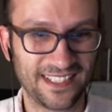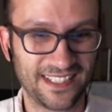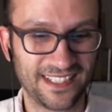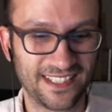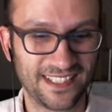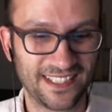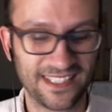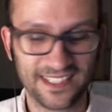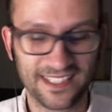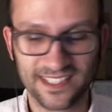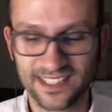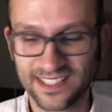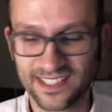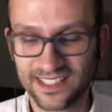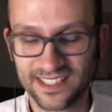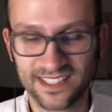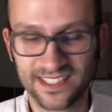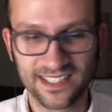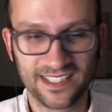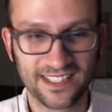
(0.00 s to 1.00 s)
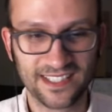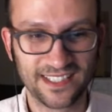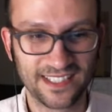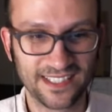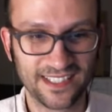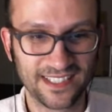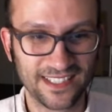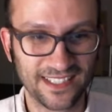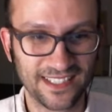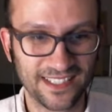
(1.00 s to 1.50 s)

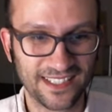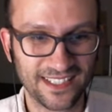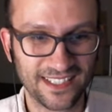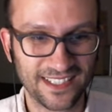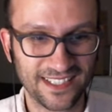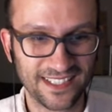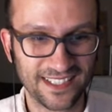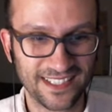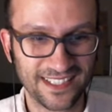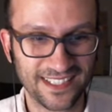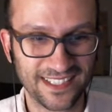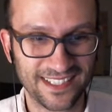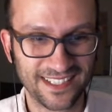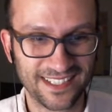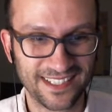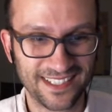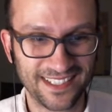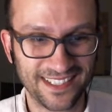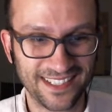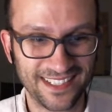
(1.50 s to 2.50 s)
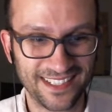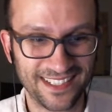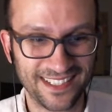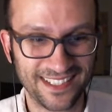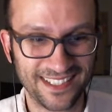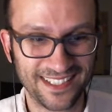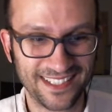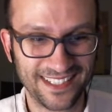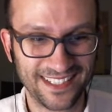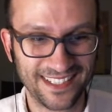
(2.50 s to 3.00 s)

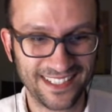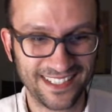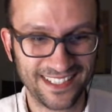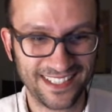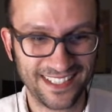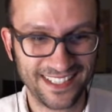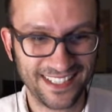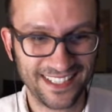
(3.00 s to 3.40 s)
(not speaking)